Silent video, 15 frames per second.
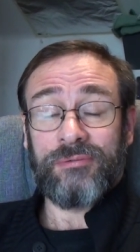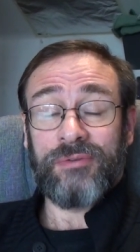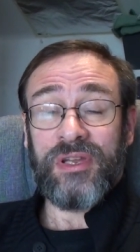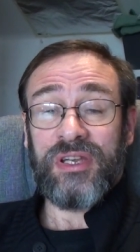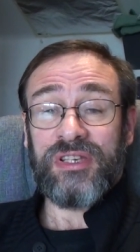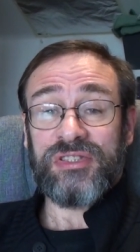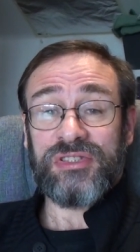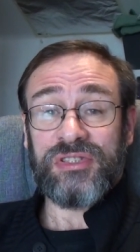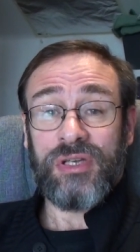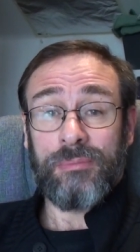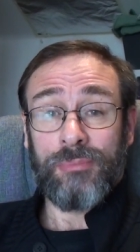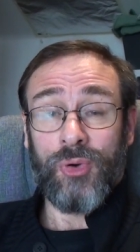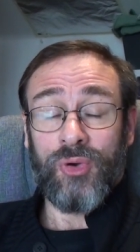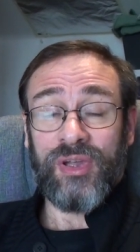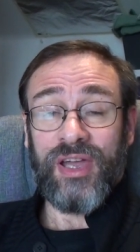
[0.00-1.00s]
finished
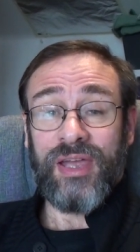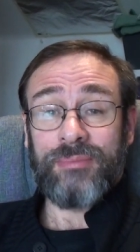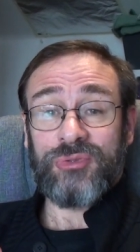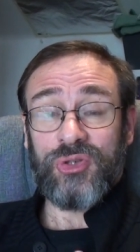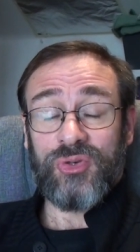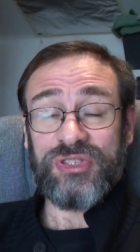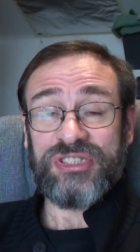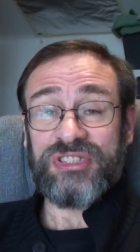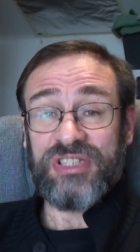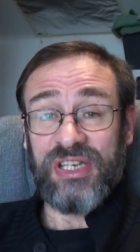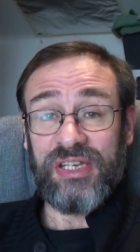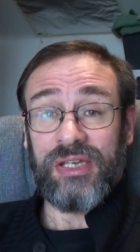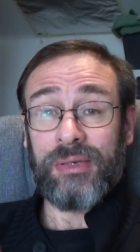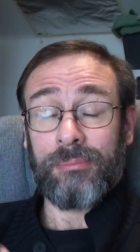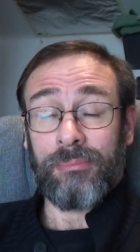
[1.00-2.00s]
more games or
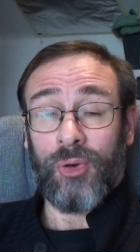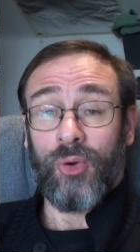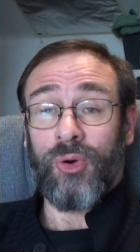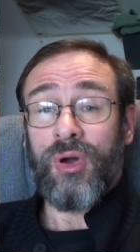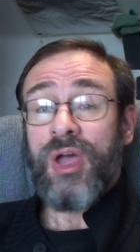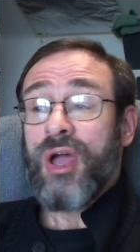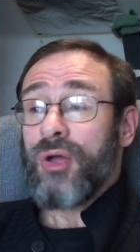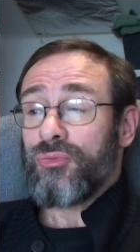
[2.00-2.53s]
seen more.